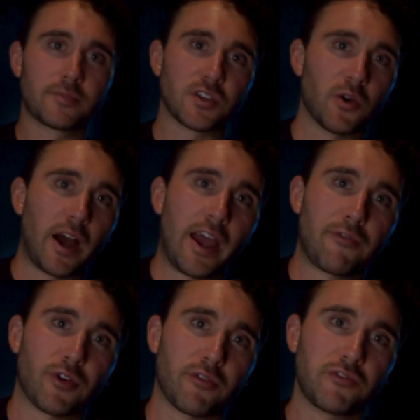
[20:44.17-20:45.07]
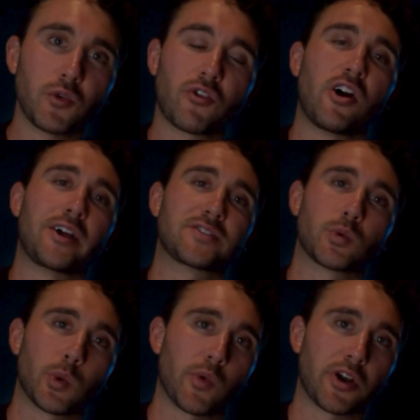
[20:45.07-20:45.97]
So I have a few
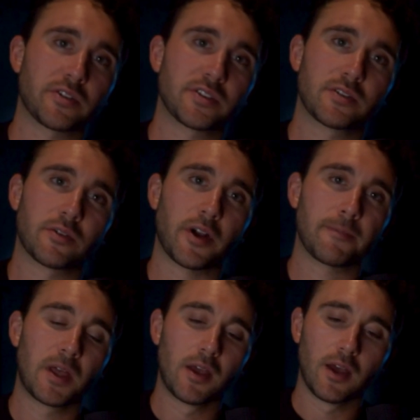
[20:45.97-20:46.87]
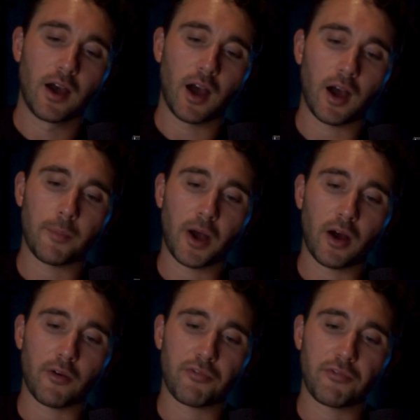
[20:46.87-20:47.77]
clients who are runners, right?
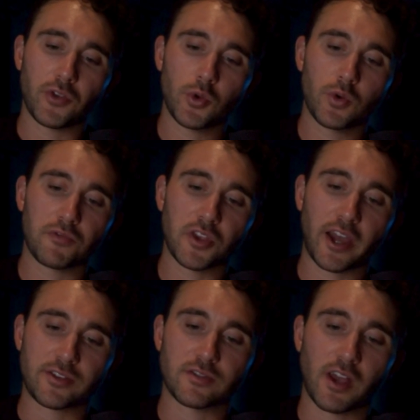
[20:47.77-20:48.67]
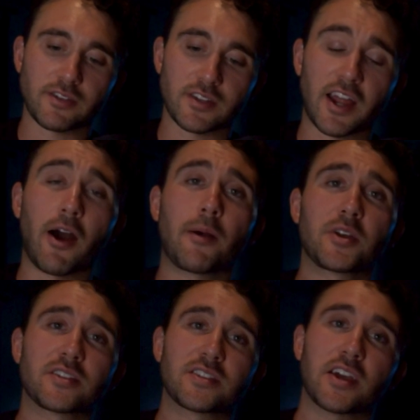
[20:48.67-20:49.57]
A few of the exercises. Now
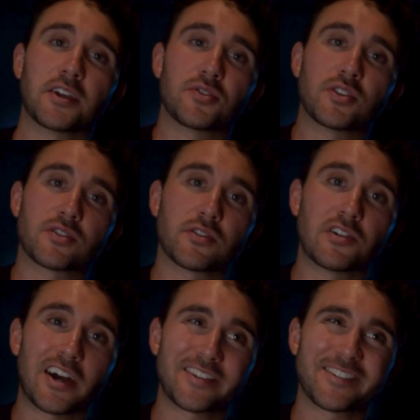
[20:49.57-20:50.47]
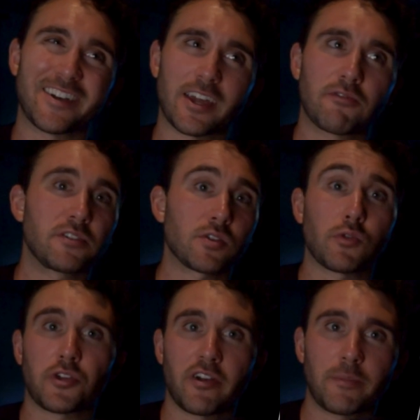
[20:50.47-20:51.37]
I'm gonna say these are less like
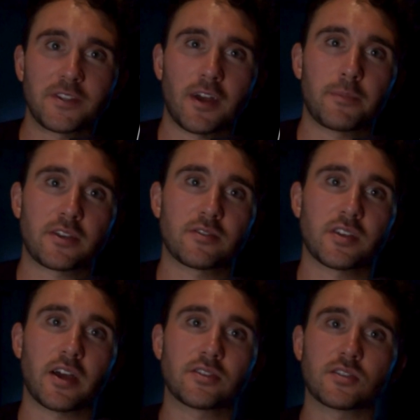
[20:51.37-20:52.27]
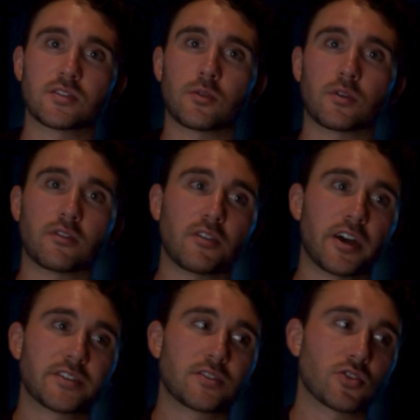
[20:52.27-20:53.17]
physical therapy type exercises, or
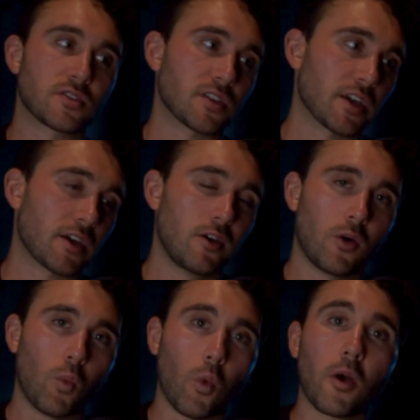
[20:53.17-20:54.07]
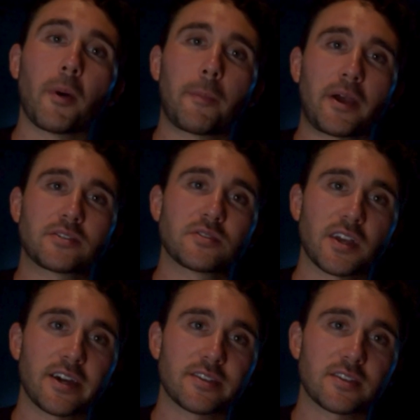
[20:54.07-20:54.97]
less just like warm up
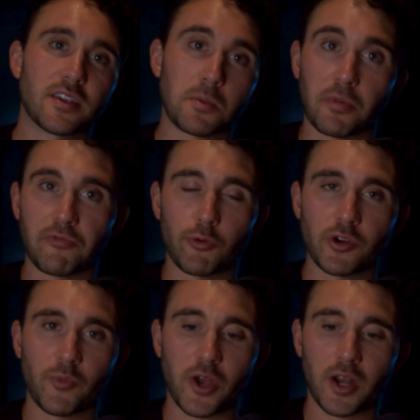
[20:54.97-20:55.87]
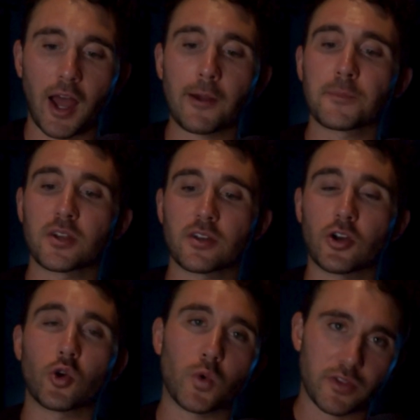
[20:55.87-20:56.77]
exercises like before you run. I'm gonna
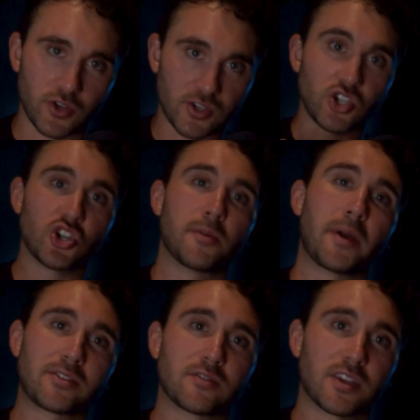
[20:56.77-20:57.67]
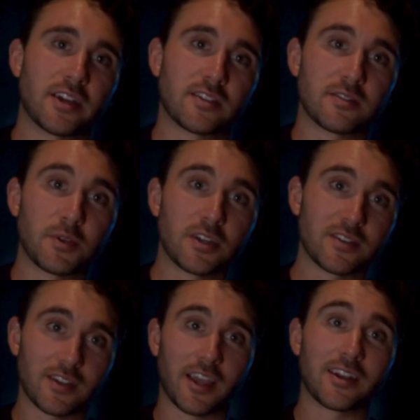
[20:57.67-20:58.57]
go with just gym exercises,
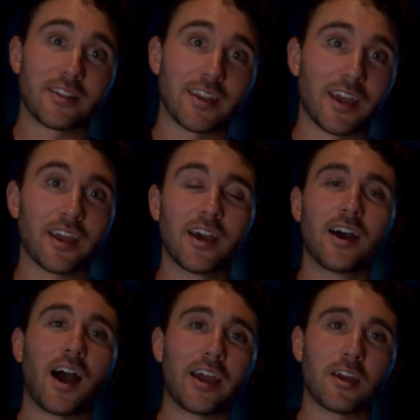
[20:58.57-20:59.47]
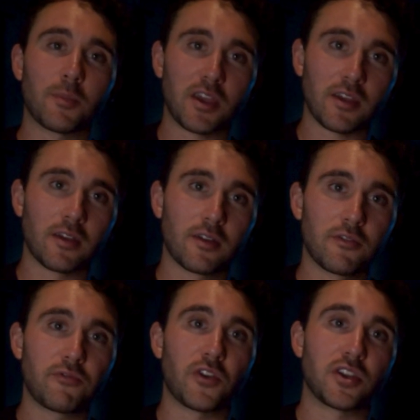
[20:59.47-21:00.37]
because at the end of the day, I am a
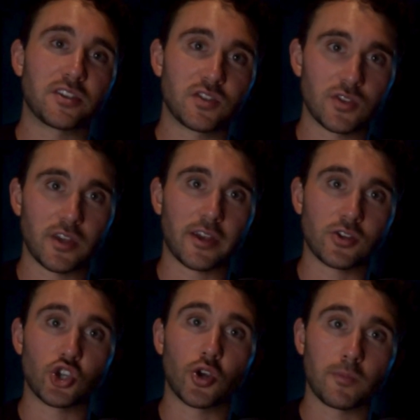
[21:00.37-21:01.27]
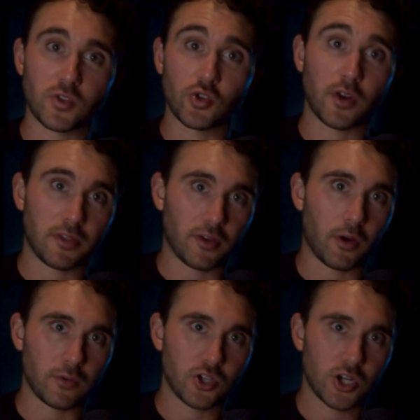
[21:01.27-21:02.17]
fitness like gym strength
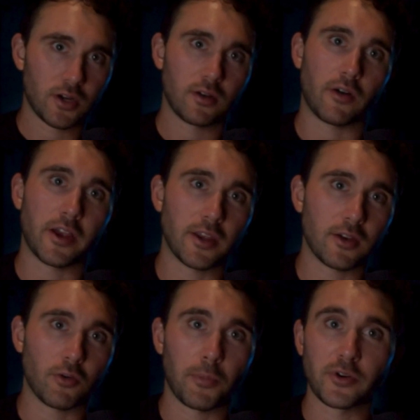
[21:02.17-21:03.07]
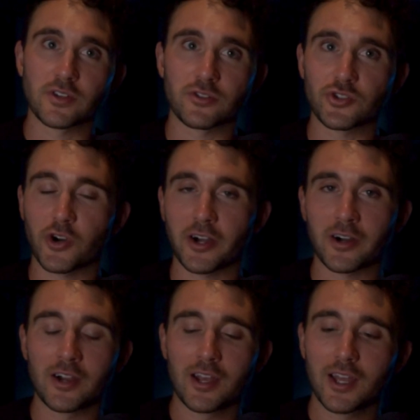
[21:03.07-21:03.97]
coach, right? And your personal
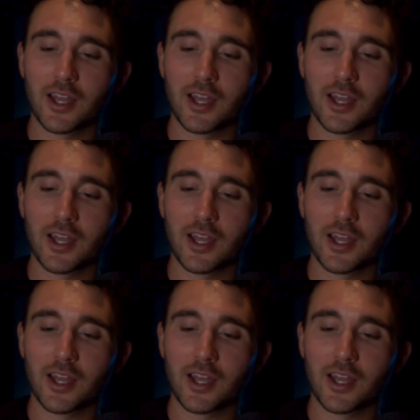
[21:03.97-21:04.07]
trainer.